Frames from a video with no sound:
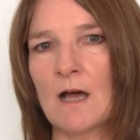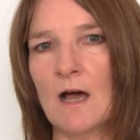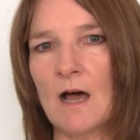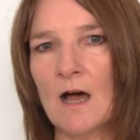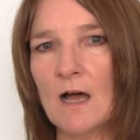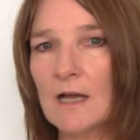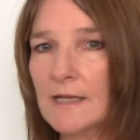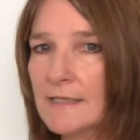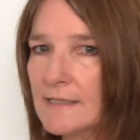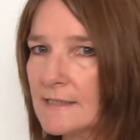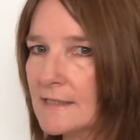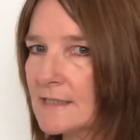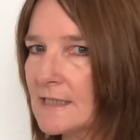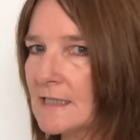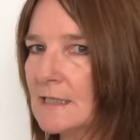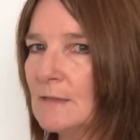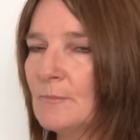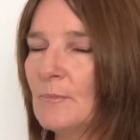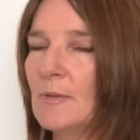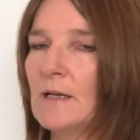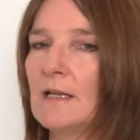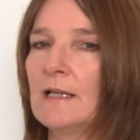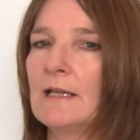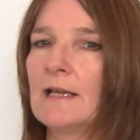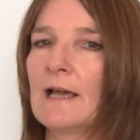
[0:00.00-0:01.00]
I
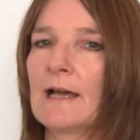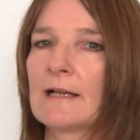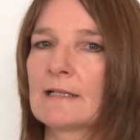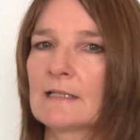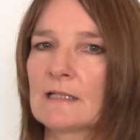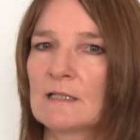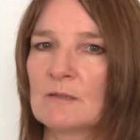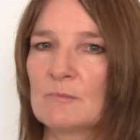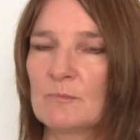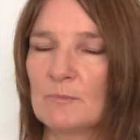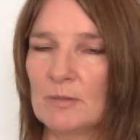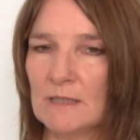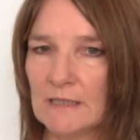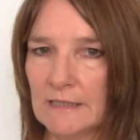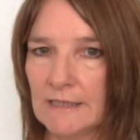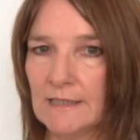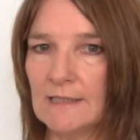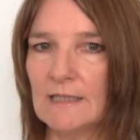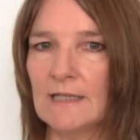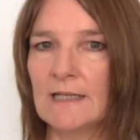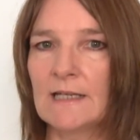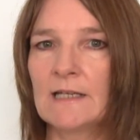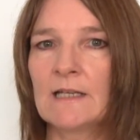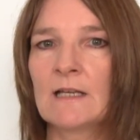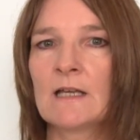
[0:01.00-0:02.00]
deeply and
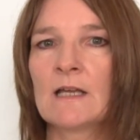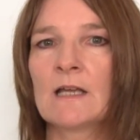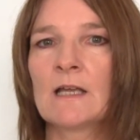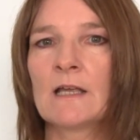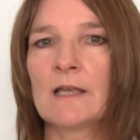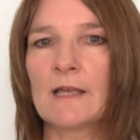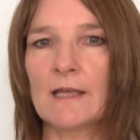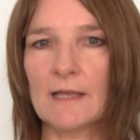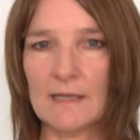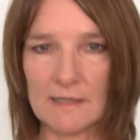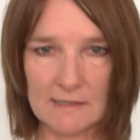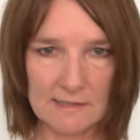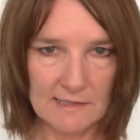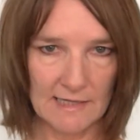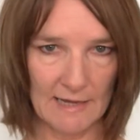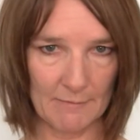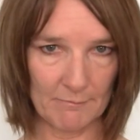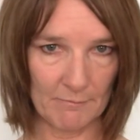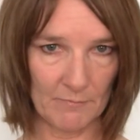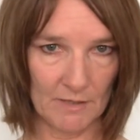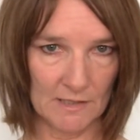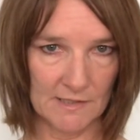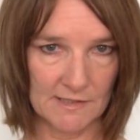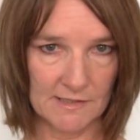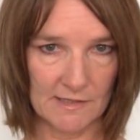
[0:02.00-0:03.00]
completely
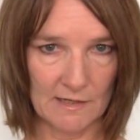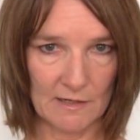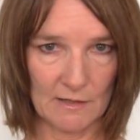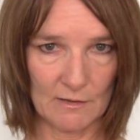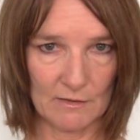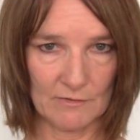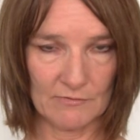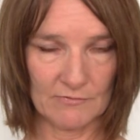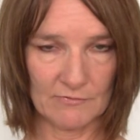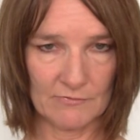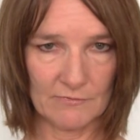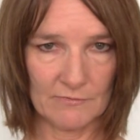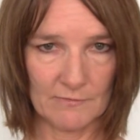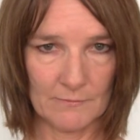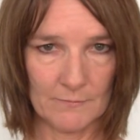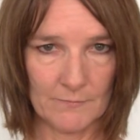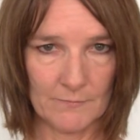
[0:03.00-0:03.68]
accept myself.